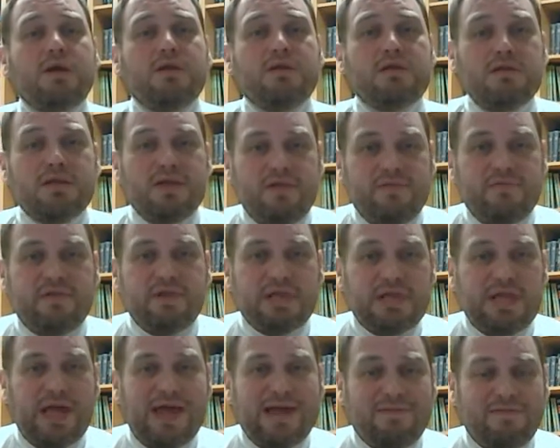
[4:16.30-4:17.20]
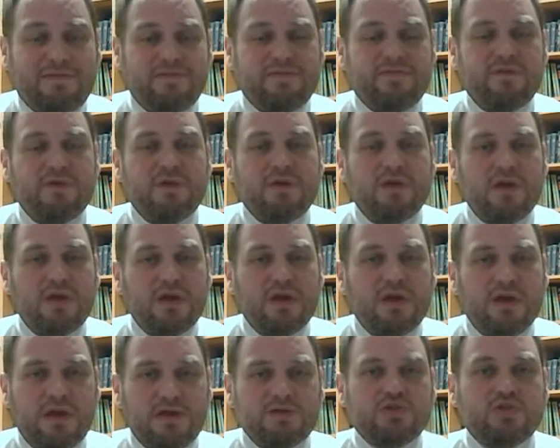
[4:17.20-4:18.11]
lived life
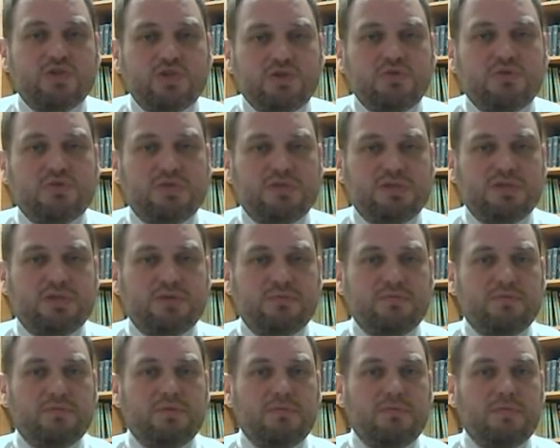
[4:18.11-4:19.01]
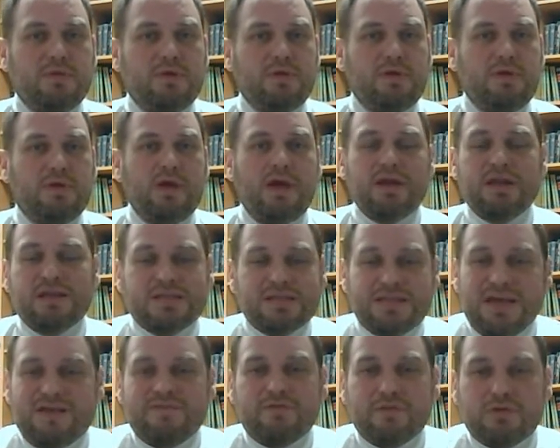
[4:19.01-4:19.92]
as Jews. And it's
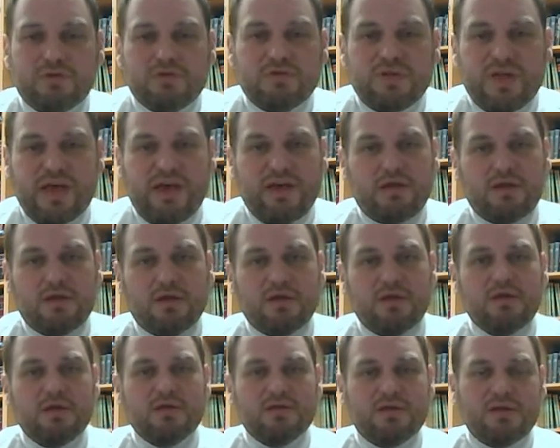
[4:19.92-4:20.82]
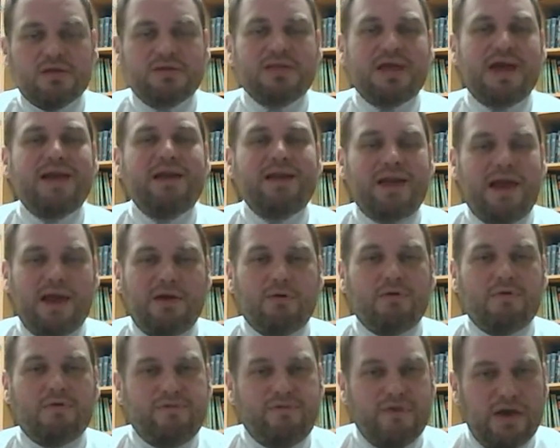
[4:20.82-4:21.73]
never too late to light
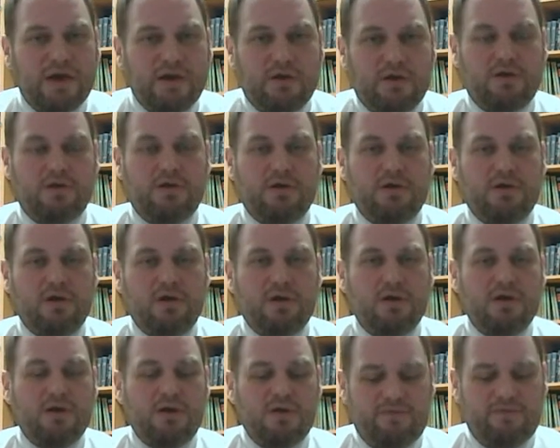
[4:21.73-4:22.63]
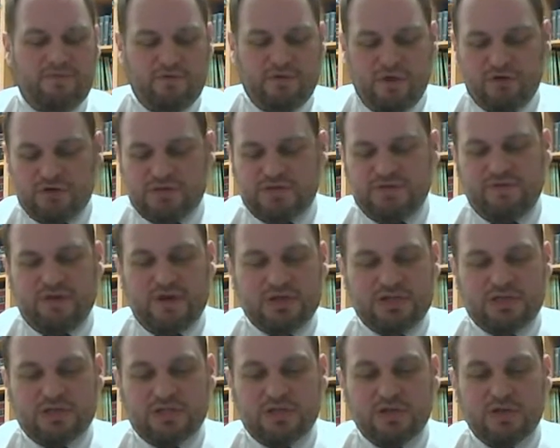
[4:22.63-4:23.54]
our fire. And for those of
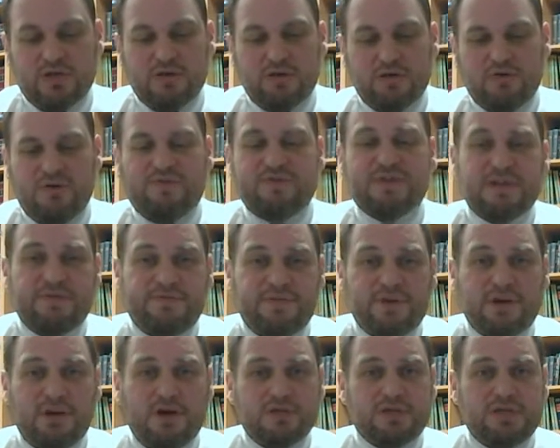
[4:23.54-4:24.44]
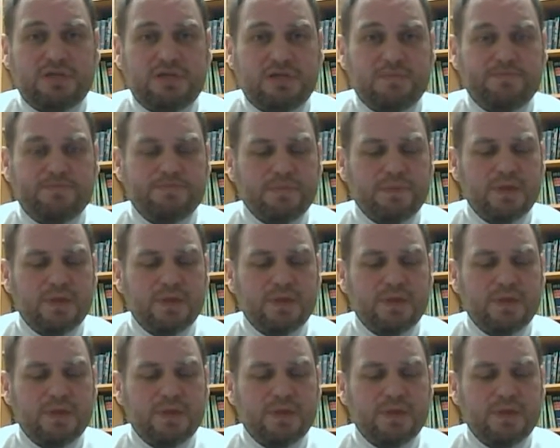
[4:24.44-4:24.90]
us who have a difficulty